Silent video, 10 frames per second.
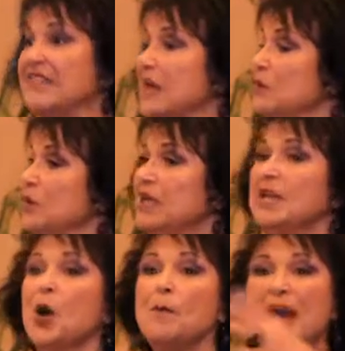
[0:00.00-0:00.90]
that it wouldn't
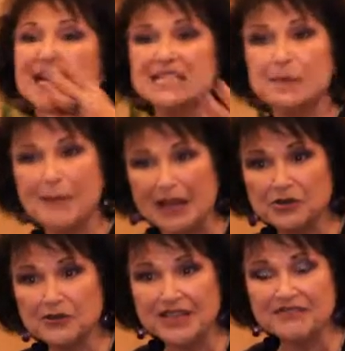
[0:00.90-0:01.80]
go past the
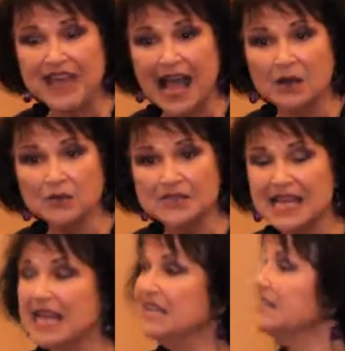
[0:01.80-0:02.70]
boundary of the house,
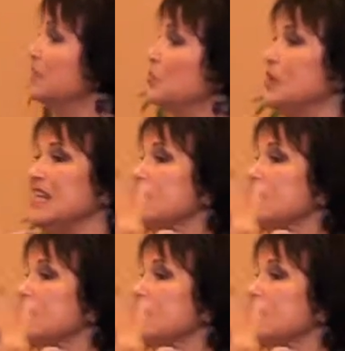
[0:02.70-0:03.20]
that there wouldn't